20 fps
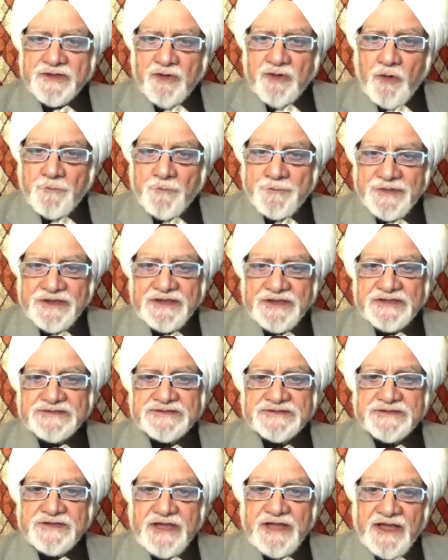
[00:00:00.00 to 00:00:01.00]

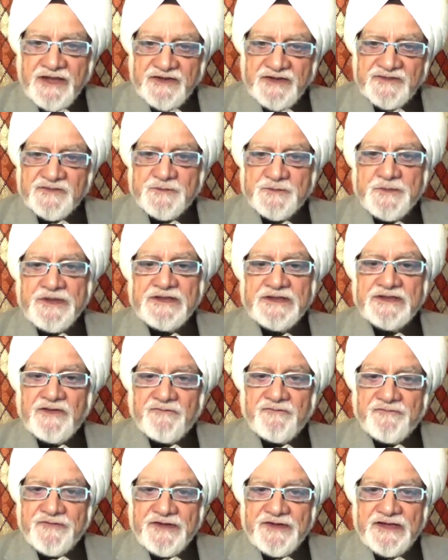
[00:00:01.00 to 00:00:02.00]
competition has been the
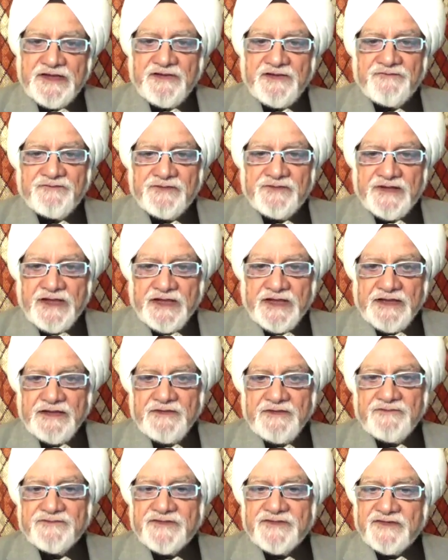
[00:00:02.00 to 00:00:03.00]
way of
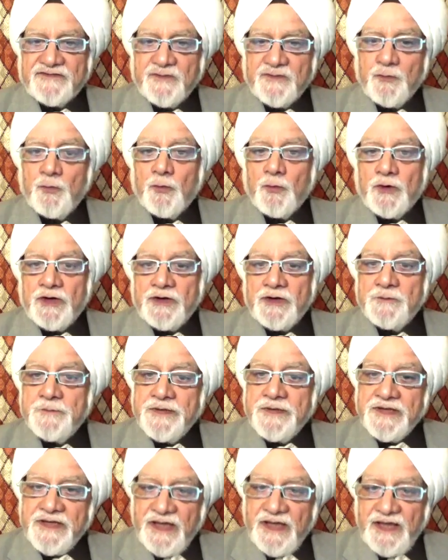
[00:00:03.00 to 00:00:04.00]
life since the world
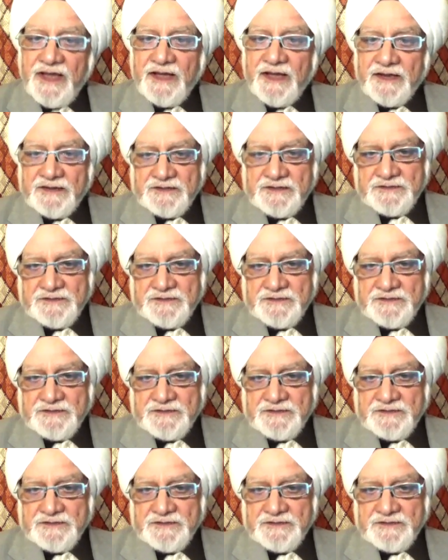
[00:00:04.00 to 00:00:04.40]
began.